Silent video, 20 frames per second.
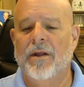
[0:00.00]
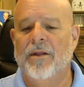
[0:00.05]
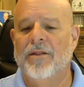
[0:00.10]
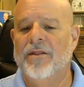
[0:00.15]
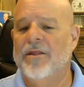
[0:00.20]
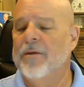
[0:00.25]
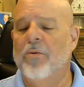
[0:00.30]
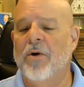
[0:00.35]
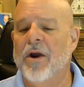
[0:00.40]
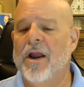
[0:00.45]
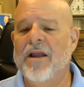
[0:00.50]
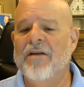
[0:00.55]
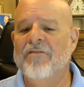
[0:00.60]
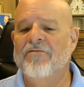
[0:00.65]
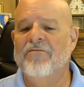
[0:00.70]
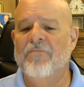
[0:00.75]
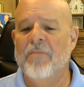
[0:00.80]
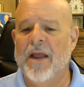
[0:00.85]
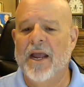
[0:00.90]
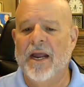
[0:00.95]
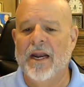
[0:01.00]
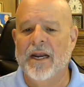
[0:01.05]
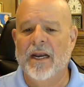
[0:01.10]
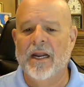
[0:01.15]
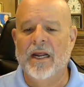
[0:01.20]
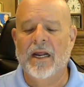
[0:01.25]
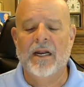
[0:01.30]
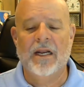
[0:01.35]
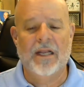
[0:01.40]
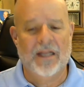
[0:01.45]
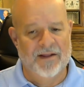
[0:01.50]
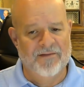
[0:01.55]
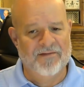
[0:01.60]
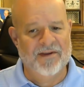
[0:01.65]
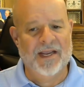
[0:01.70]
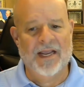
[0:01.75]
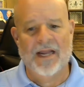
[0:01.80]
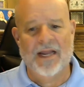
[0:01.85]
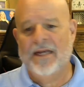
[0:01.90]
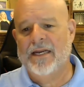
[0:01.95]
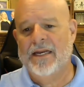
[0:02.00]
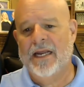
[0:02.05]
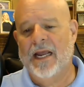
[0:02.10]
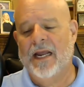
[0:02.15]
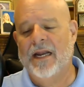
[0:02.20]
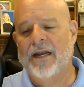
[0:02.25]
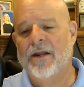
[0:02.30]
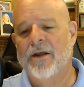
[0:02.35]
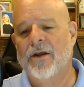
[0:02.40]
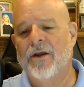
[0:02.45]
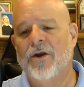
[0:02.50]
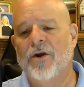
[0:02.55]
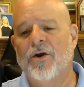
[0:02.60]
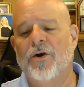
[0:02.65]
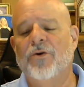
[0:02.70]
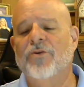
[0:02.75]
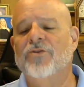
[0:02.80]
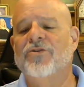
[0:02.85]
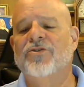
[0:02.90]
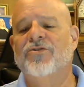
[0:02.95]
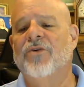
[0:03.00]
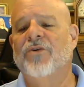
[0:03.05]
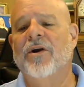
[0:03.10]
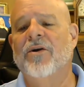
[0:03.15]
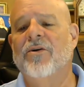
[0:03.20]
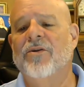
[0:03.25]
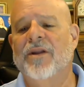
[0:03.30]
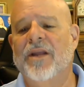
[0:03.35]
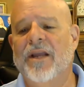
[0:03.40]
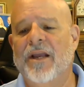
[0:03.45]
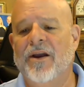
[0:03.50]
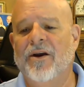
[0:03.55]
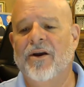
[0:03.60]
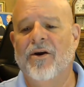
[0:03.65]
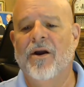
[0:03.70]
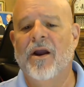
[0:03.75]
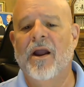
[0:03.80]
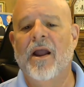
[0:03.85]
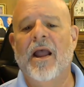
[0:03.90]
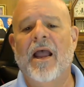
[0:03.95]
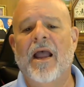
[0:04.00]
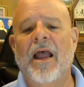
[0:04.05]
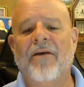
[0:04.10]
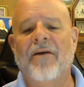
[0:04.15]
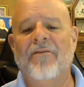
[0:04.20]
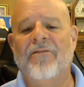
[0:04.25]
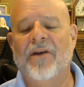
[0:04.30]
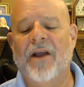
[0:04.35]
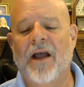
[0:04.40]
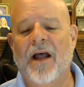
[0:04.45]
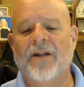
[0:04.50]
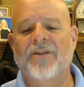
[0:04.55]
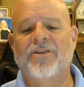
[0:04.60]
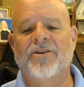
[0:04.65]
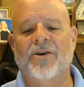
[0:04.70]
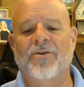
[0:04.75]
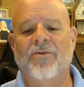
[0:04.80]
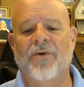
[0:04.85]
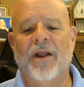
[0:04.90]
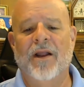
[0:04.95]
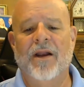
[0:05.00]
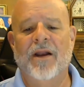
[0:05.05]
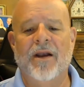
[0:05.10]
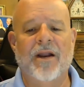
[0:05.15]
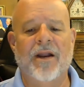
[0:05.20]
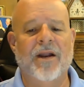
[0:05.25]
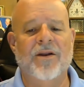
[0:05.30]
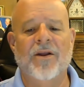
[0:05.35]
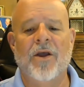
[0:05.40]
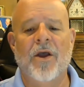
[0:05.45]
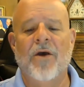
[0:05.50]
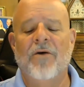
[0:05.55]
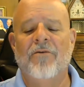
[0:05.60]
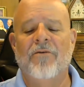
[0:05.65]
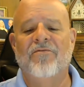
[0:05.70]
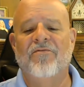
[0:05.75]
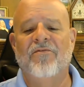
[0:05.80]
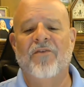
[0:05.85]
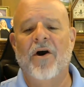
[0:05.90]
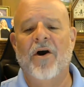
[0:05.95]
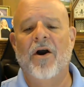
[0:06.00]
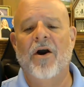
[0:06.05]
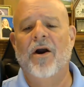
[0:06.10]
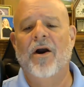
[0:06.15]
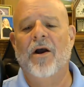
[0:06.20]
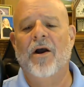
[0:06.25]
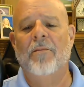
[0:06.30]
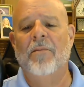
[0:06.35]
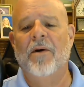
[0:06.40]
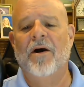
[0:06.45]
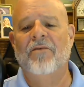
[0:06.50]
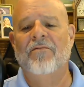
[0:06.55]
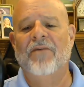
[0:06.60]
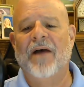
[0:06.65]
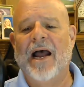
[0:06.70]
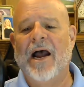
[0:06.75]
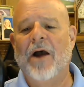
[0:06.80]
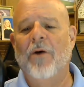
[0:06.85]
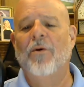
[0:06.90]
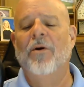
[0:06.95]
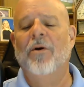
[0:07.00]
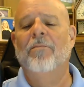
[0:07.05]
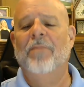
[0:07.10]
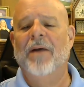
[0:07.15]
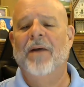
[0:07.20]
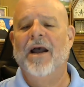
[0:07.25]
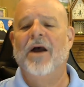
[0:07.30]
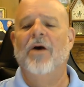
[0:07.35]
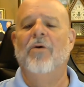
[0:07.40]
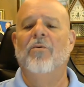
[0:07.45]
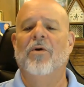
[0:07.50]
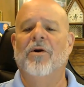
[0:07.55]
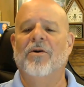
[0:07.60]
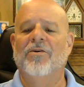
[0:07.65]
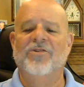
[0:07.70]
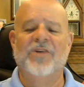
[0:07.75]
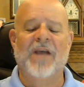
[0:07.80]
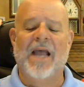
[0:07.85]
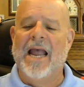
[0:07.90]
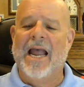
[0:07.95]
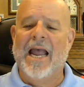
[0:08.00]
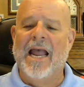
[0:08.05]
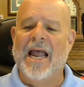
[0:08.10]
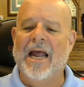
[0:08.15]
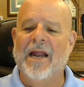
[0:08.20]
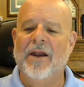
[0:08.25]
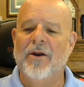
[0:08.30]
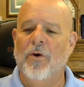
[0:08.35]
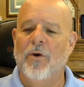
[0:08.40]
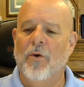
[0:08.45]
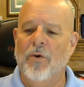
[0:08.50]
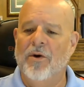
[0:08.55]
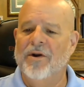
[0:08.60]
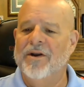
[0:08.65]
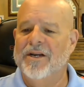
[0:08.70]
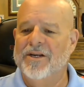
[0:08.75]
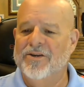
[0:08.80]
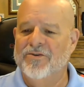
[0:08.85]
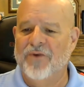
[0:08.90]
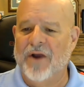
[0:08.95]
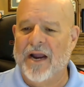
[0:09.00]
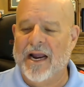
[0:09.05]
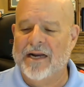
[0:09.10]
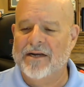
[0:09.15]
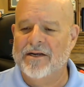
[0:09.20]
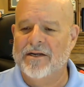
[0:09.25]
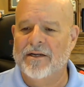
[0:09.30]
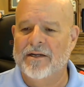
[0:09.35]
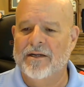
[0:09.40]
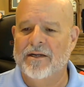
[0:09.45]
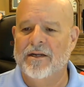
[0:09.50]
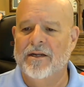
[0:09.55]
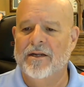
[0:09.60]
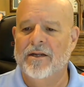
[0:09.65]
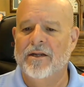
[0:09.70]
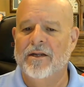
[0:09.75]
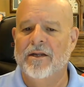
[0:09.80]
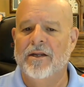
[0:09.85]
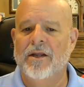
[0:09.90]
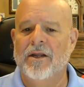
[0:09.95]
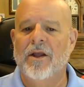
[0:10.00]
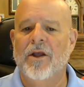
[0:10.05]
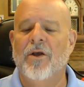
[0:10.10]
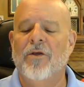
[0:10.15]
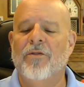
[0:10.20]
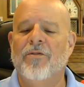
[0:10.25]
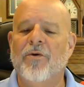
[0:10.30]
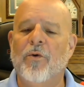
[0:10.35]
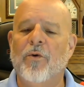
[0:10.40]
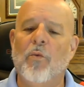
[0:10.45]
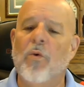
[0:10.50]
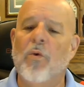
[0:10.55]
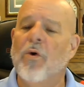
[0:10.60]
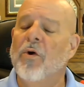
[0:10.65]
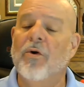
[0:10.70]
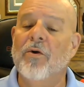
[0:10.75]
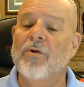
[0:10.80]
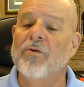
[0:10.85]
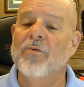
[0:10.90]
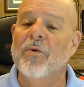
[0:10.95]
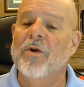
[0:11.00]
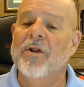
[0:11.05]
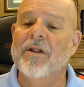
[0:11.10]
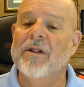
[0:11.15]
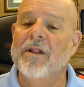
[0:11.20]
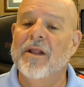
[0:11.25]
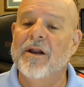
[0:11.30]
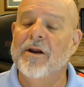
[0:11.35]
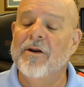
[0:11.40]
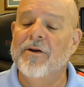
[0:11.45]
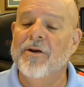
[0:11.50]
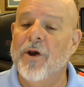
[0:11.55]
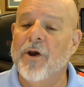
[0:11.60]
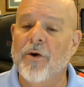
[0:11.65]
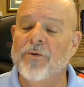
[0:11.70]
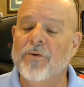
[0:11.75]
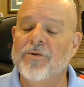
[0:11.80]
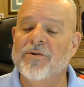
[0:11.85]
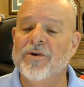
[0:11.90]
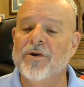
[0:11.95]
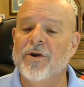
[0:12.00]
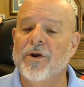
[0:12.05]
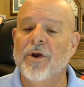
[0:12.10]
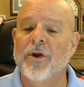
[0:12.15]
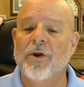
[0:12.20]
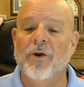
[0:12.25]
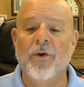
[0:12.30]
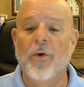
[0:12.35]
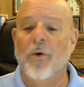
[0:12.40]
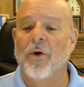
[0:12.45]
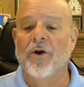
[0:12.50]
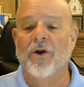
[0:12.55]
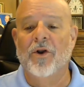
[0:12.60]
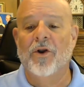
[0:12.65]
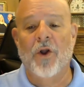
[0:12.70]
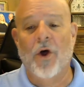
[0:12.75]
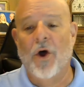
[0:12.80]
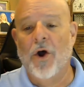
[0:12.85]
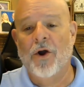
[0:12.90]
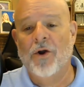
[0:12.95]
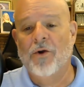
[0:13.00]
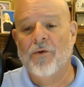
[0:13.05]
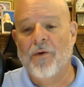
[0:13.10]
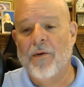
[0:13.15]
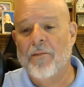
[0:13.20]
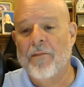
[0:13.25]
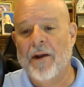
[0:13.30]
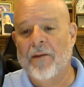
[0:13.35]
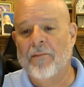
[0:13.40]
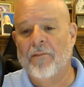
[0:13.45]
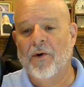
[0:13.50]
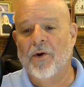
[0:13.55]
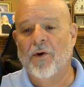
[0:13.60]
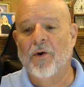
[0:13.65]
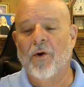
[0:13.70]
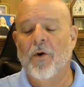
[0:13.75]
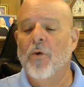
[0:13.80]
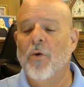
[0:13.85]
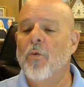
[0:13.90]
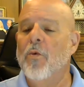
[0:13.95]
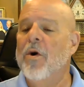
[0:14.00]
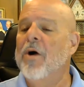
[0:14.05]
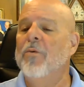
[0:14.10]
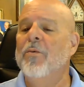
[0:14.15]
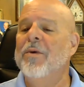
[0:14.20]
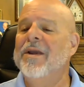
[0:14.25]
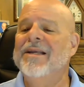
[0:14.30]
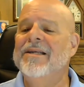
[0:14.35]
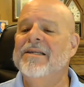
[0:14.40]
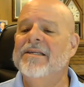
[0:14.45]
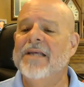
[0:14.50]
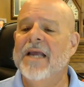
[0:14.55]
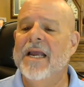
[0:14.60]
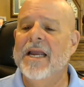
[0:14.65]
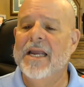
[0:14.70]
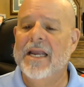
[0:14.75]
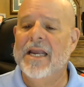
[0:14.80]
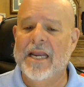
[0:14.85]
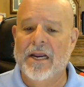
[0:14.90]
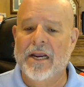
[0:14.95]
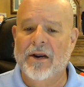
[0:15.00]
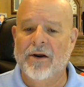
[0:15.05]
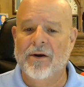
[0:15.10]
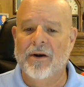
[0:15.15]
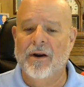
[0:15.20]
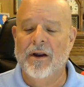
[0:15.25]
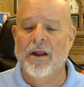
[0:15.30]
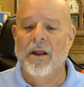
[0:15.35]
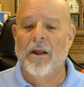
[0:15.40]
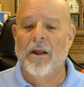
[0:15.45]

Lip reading: The brave men, living and dead, who struggled here have consecrated it far above our power to add or detract. The world will little note nor long remember what we say here,